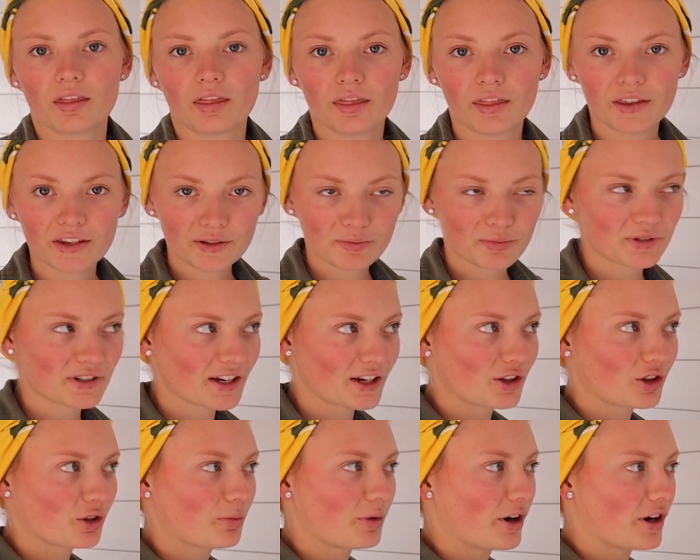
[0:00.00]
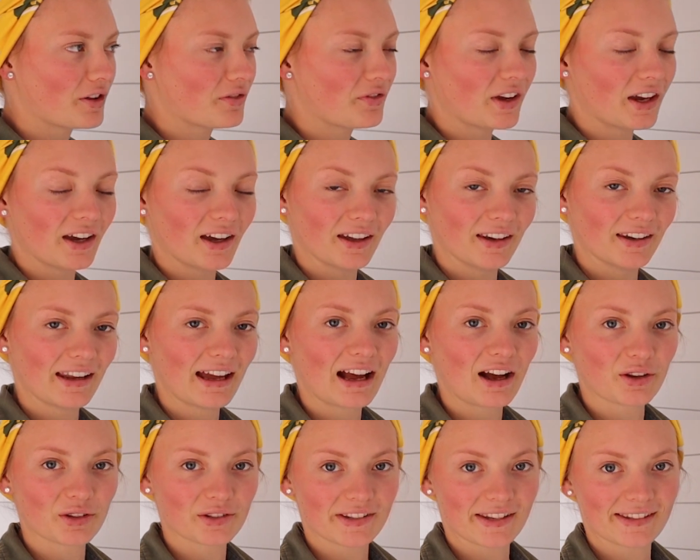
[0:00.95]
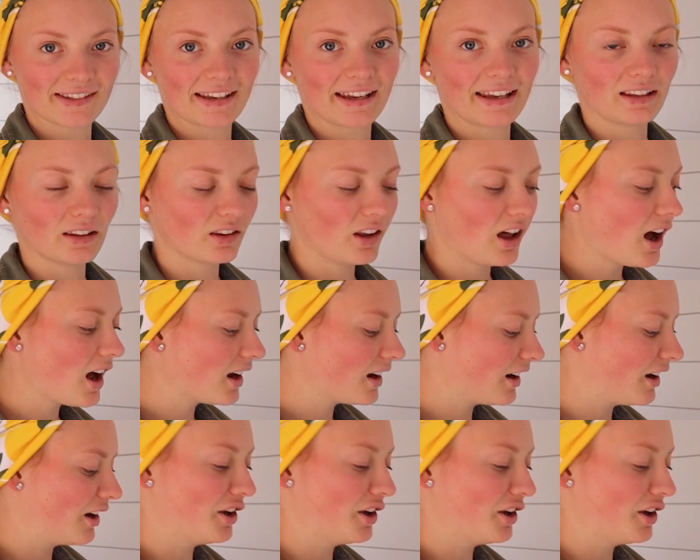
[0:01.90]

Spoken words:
This particular part of the van houses a lot